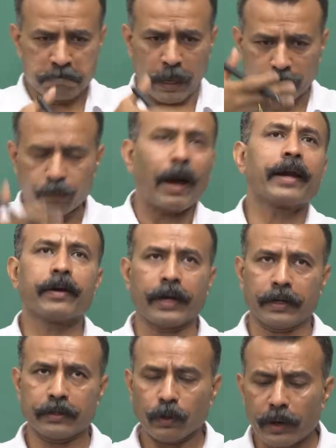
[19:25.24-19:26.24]
spider
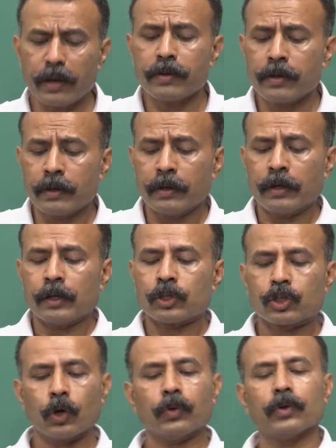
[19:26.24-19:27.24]
net. Okay.
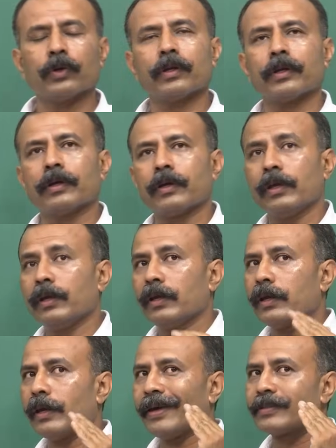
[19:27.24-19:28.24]
So,
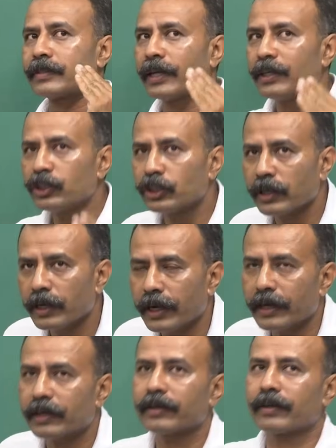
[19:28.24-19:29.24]

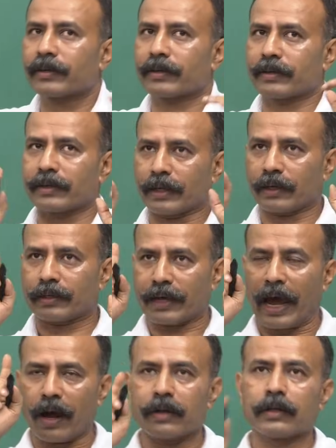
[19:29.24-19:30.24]
essentially the
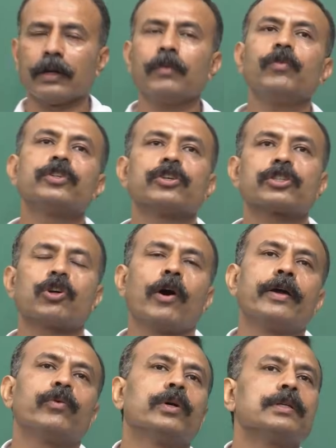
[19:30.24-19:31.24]
term which is
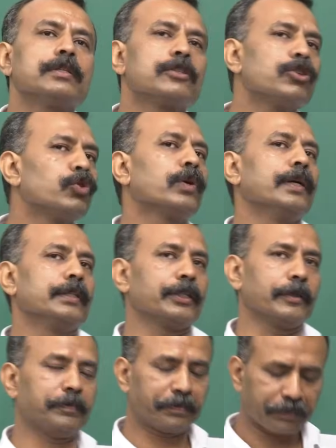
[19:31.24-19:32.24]
coined was tissue
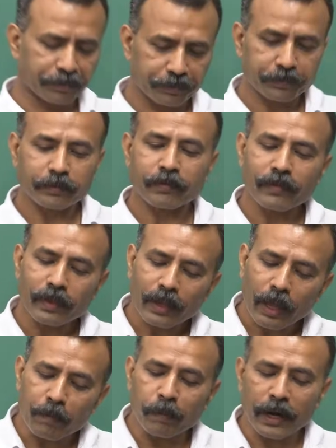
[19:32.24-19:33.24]
culture,
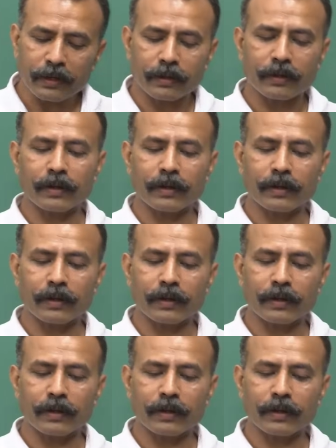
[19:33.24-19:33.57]
but